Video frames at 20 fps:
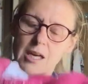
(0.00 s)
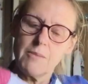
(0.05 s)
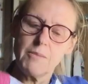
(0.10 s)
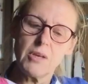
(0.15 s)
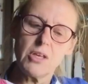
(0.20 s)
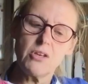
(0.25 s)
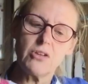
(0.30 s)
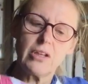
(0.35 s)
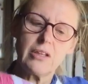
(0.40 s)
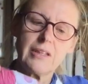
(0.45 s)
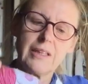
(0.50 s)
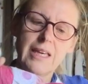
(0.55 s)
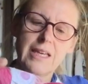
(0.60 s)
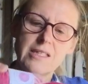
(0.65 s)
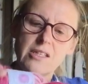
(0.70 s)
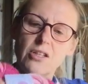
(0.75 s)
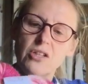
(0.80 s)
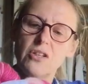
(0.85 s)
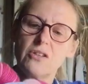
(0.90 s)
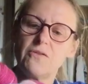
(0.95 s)
but you can
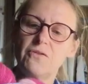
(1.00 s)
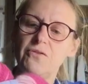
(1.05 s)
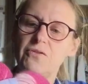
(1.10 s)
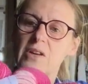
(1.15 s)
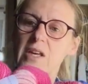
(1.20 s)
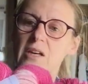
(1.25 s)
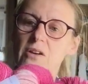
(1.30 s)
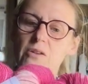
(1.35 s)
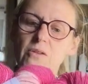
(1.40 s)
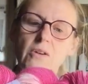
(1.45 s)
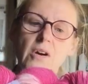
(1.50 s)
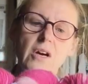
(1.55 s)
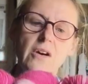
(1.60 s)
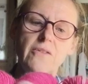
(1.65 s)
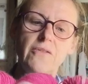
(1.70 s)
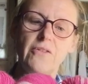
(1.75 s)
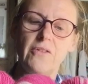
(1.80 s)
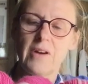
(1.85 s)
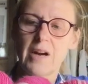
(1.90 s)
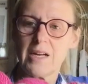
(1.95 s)
get a good feel
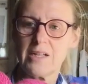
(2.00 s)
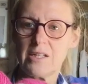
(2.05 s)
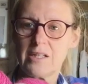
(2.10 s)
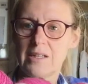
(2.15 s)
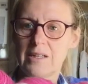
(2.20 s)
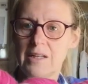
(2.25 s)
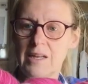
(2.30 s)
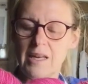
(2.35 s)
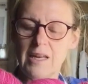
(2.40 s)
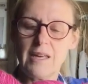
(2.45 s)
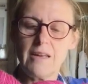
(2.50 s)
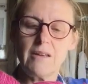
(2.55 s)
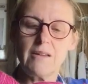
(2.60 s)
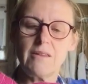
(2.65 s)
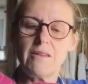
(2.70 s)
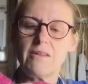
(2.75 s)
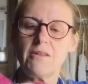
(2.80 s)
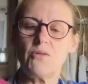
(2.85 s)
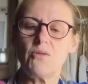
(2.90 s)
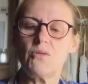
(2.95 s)
for actually
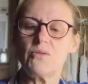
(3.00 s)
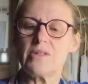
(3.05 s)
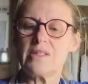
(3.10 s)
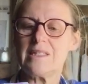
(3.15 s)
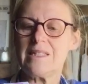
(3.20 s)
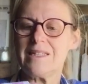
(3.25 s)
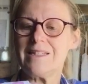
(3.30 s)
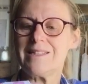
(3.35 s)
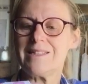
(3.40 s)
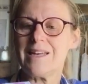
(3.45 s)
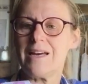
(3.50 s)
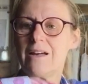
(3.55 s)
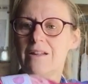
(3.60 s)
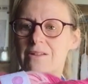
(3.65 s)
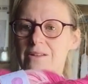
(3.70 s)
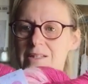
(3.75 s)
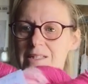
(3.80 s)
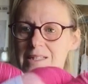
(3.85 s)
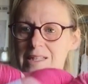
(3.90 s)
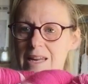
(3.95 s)
all the detail
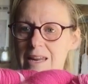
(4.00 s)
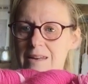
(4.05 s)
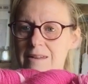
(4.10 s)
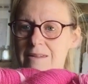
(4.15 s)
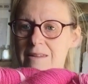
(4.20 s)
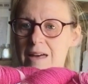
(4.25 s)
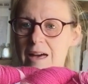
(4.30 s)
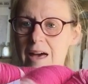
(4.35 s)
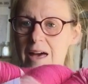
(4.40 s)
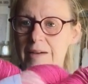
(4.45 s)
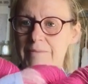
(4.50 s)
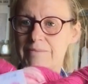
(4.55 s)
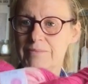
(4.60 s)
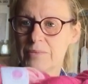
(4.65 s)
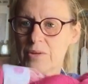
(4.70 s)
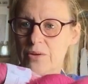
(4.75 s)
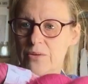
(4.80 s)
that's in there.